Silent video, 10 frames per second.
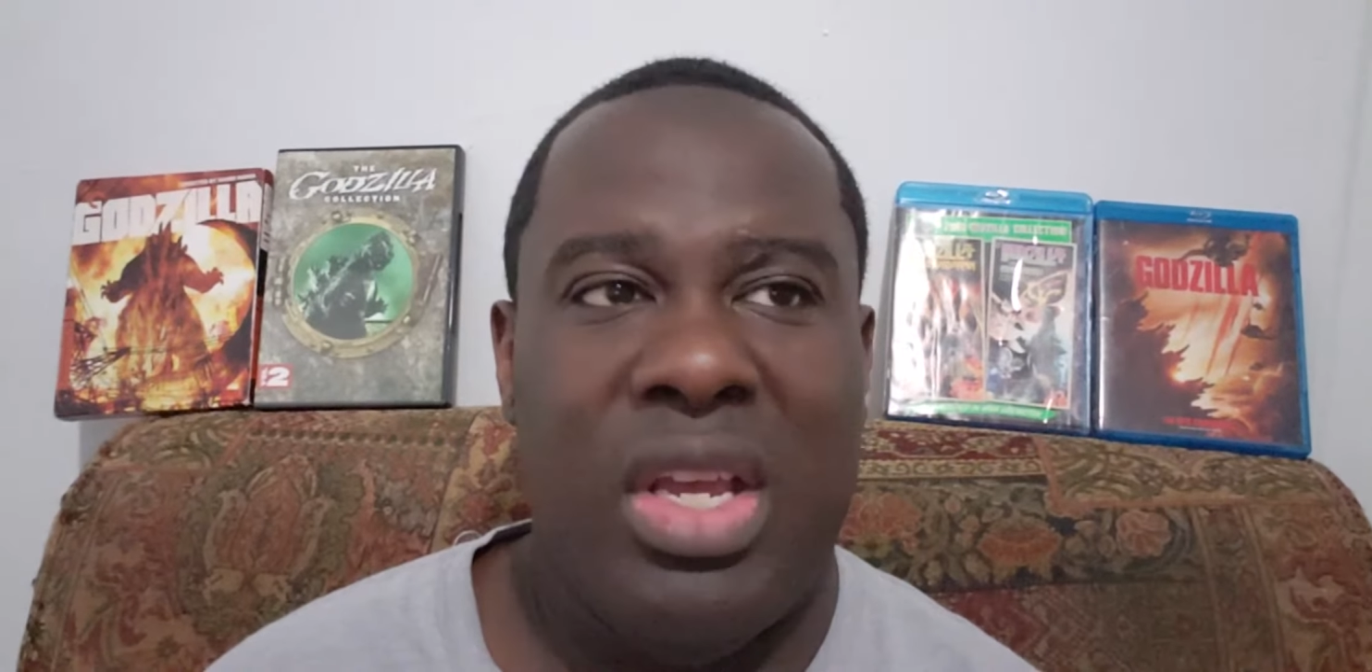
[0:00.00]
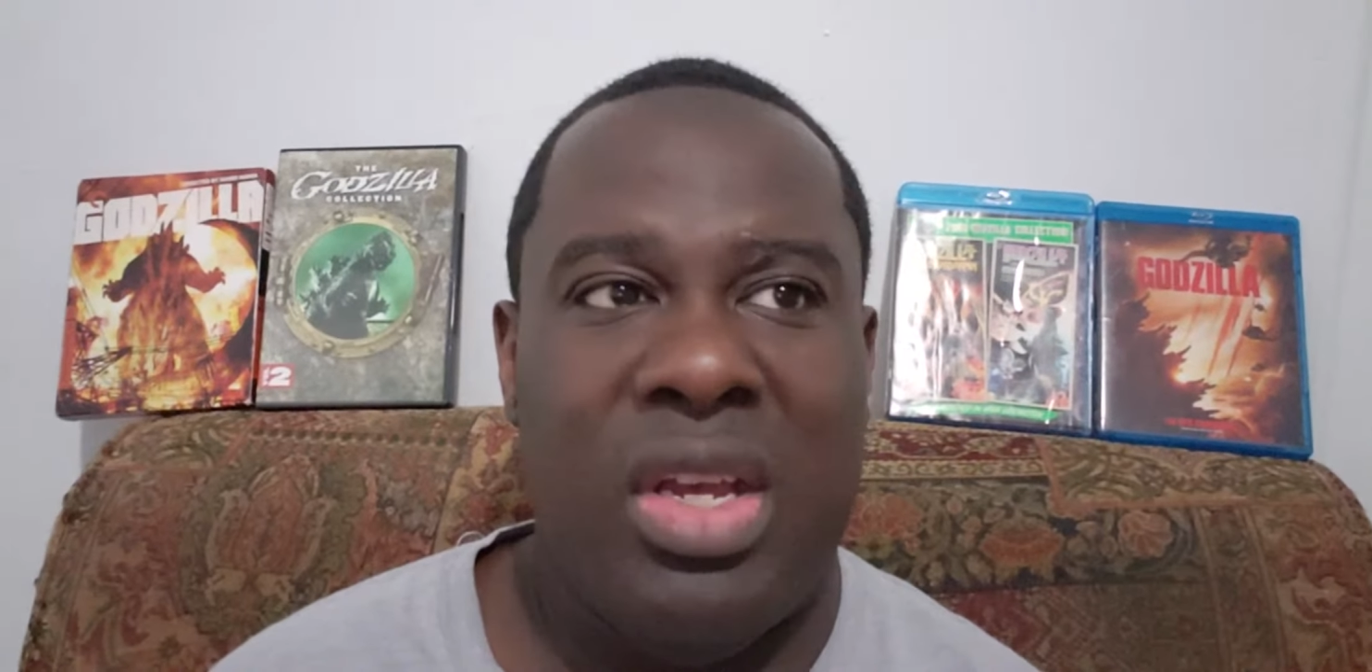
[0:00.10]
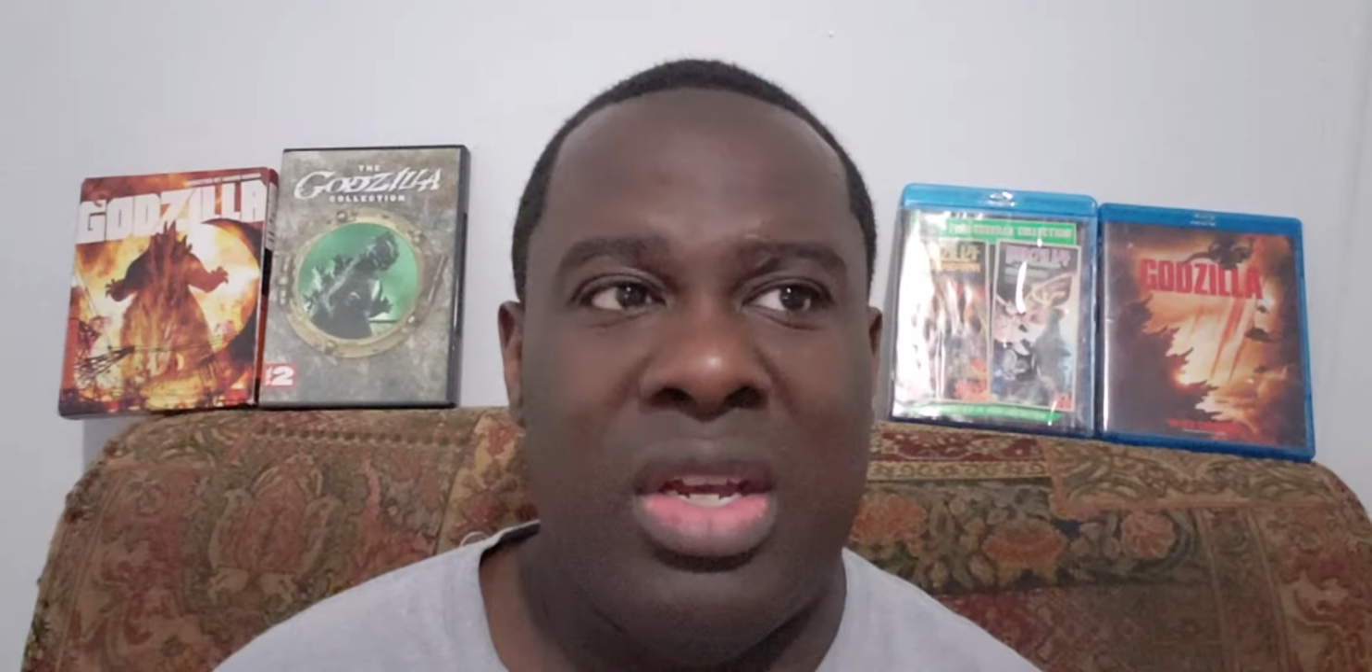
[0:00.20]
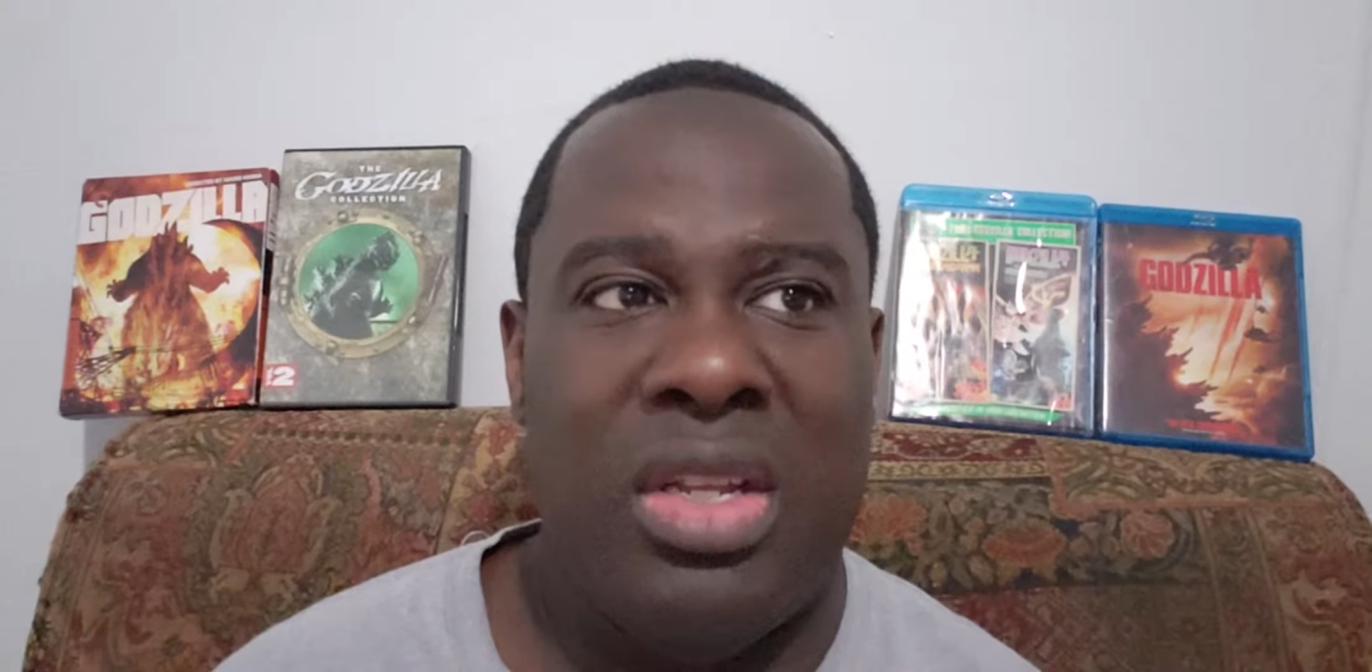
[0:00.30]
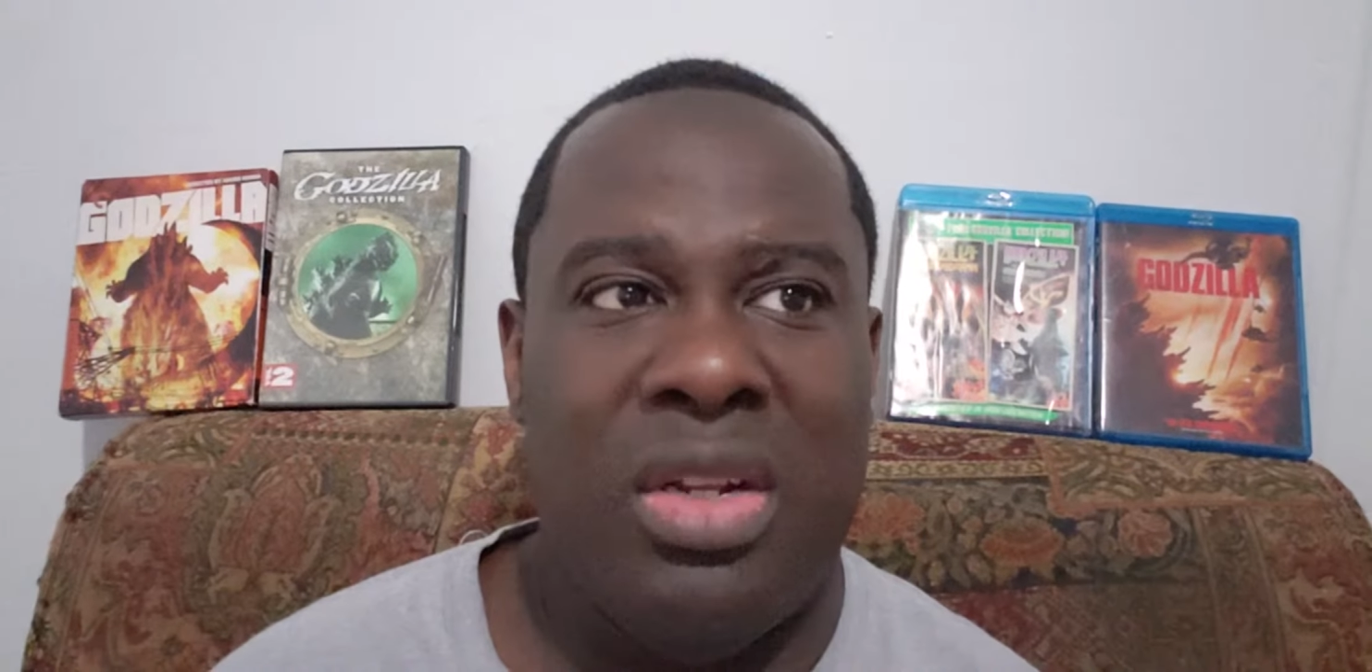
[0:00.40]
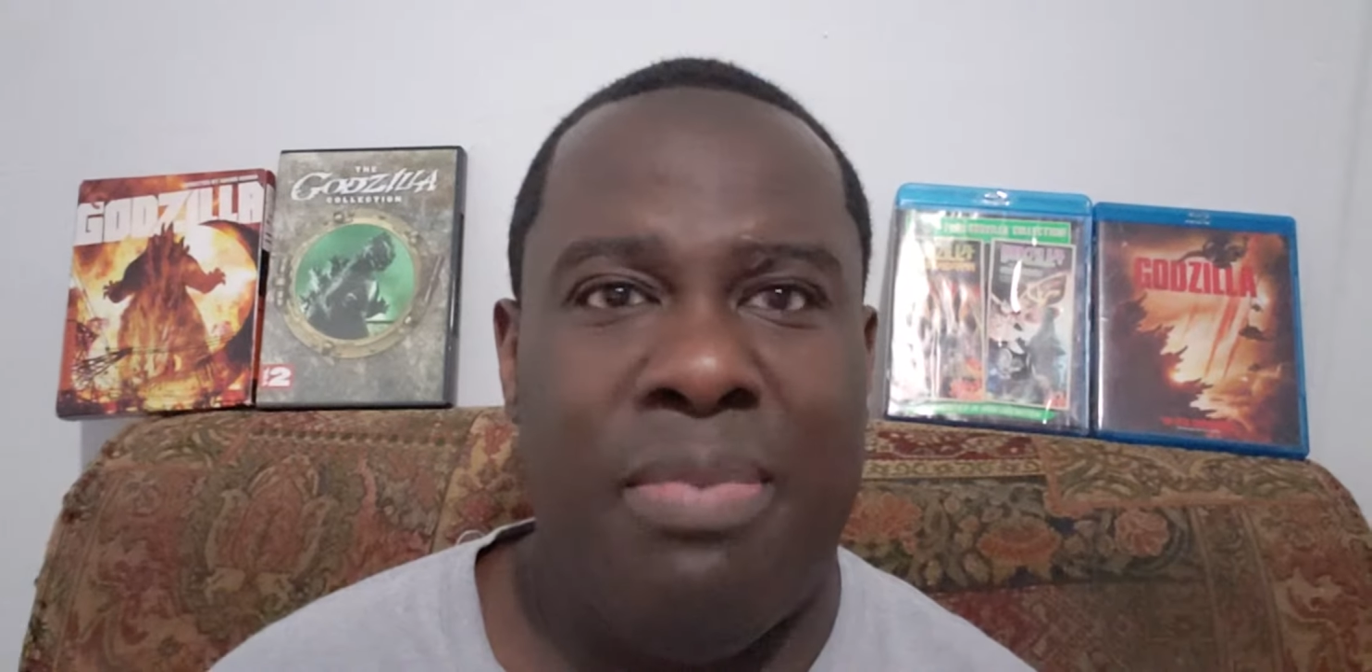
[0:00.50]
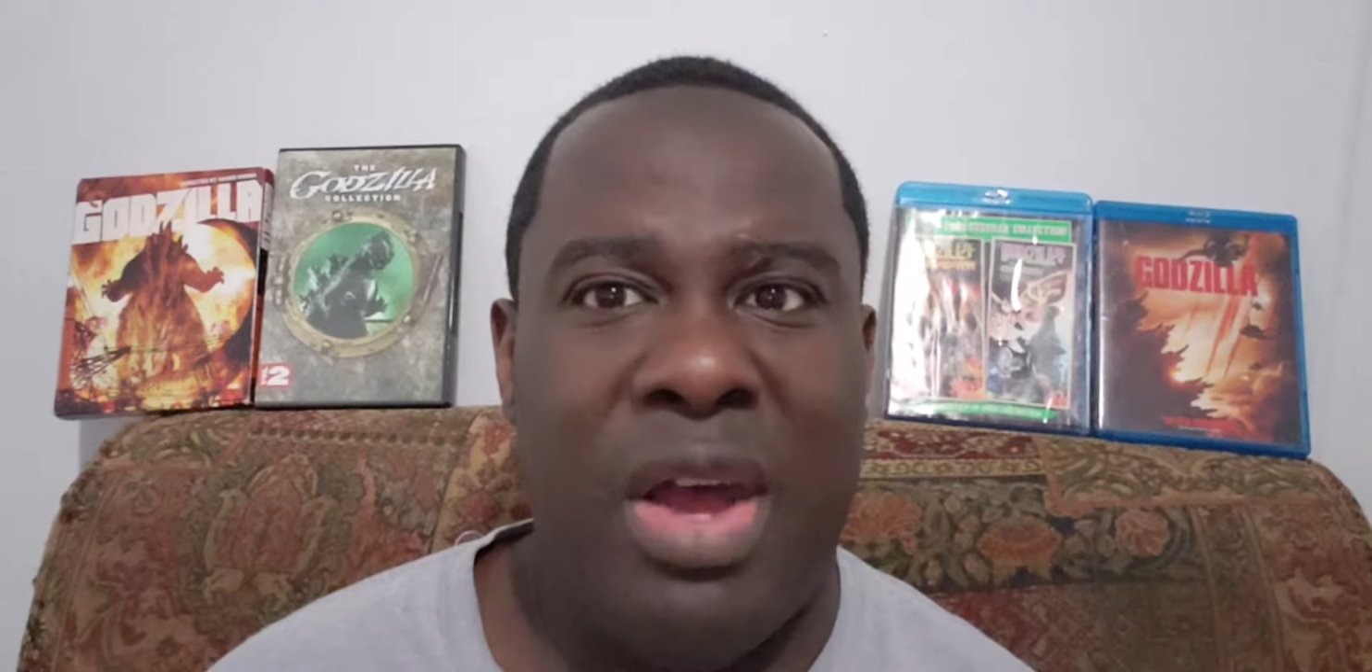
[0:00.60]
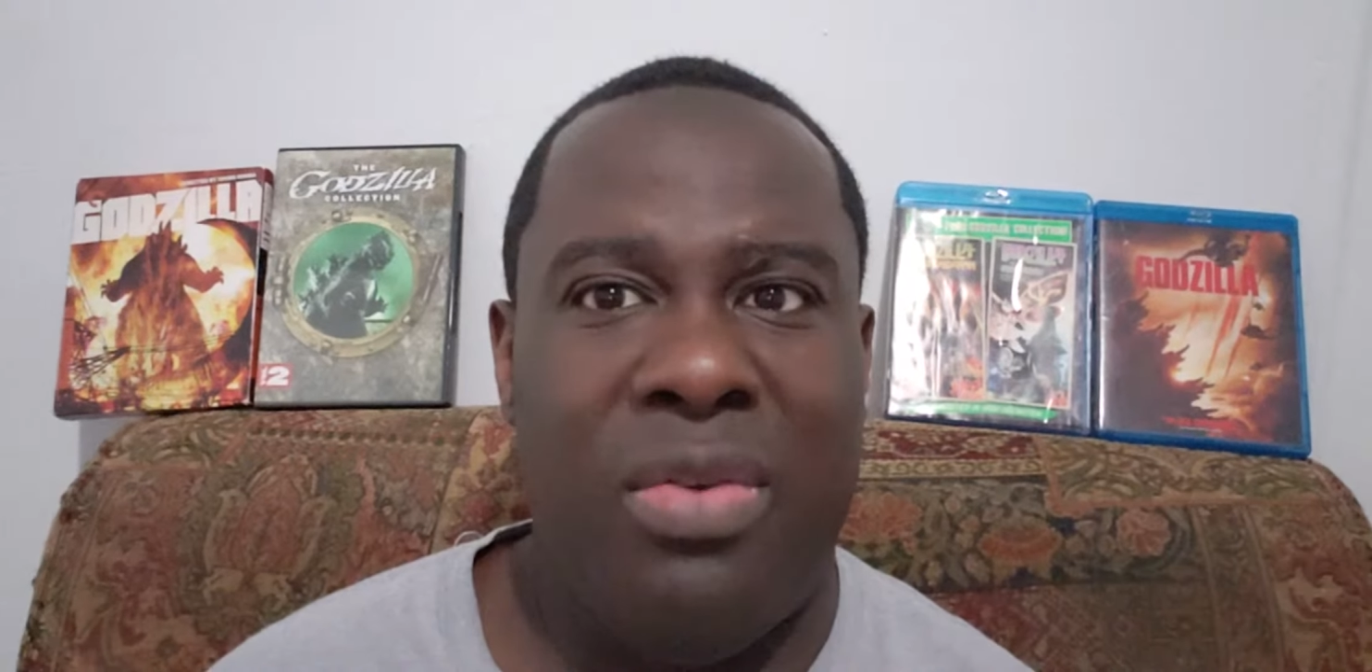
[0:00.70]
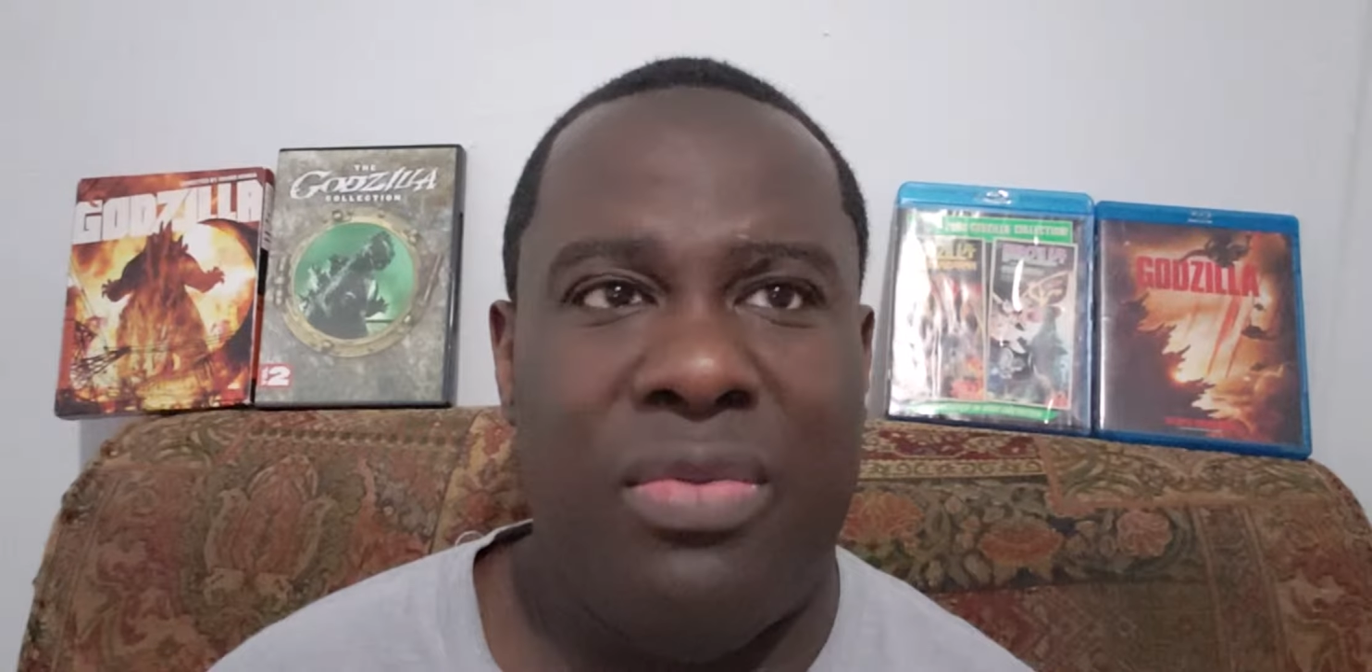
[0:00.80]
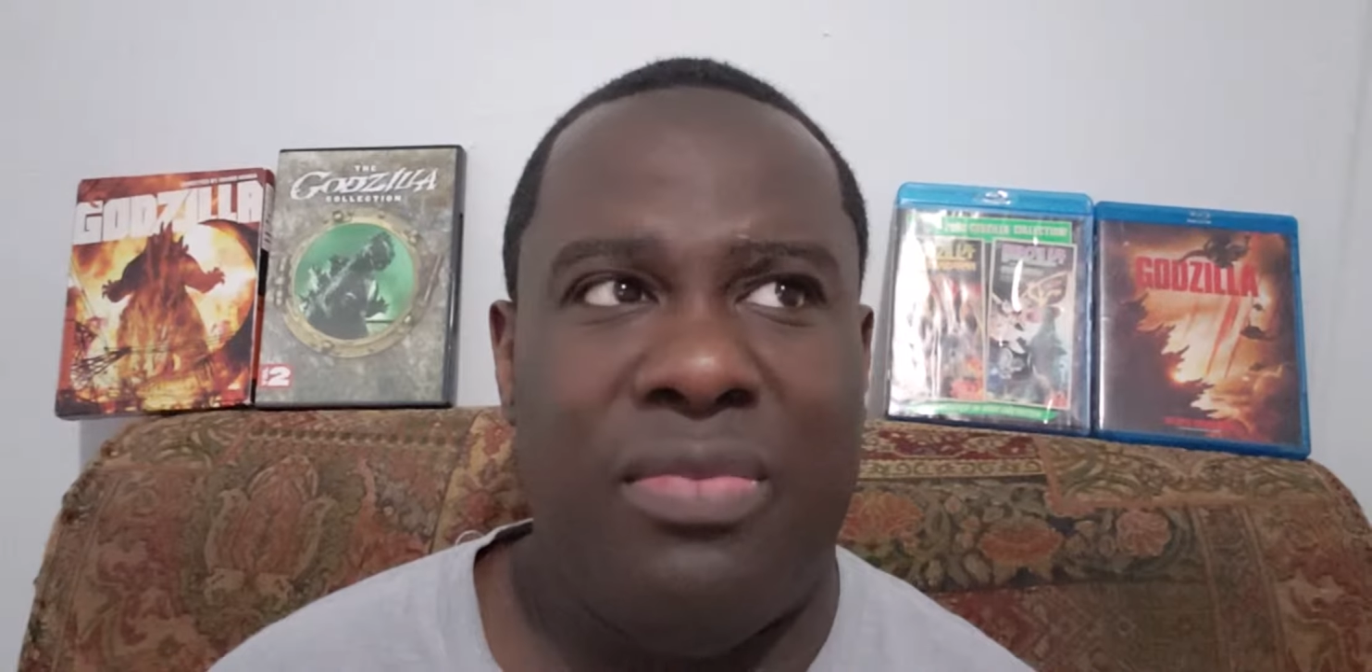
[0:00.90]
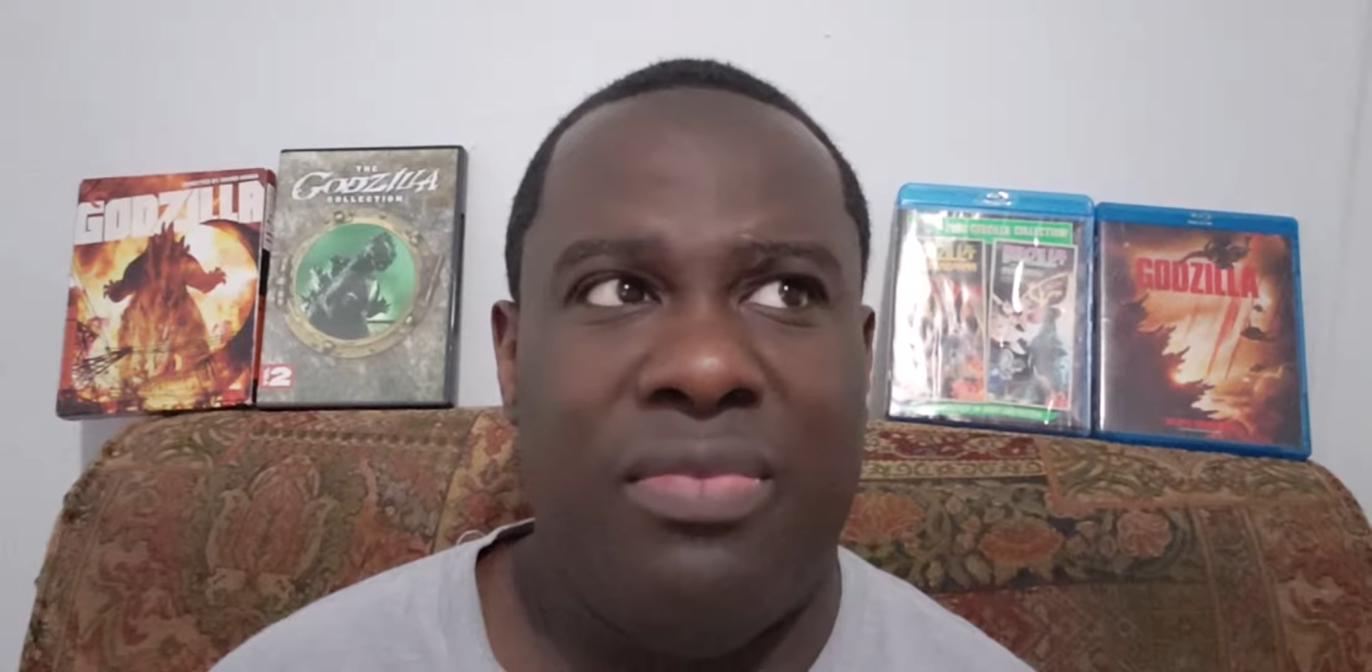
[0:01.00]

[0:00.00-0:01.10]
Uh, in about,